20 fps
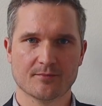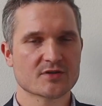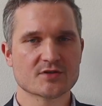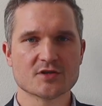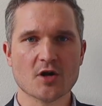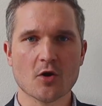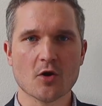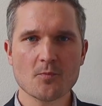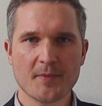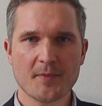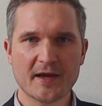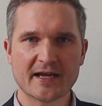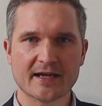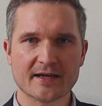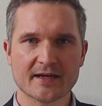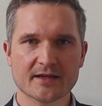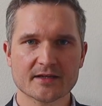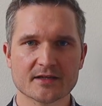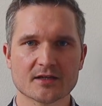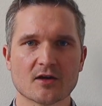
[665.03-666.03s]
Don't
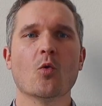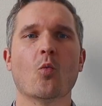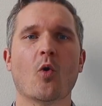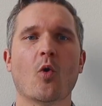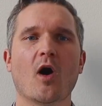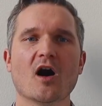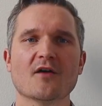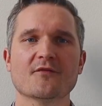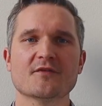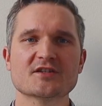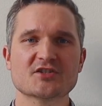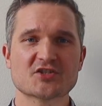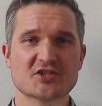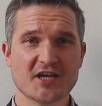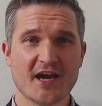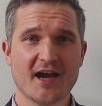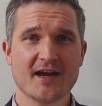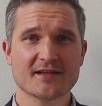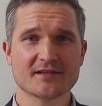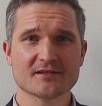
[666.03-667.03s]
panic, WAWF is
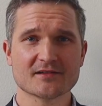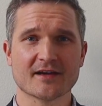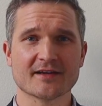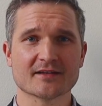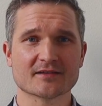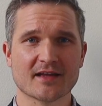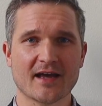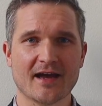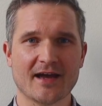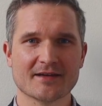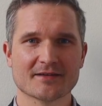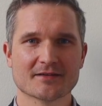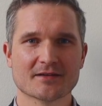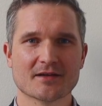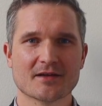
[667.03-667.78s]
chatty like that,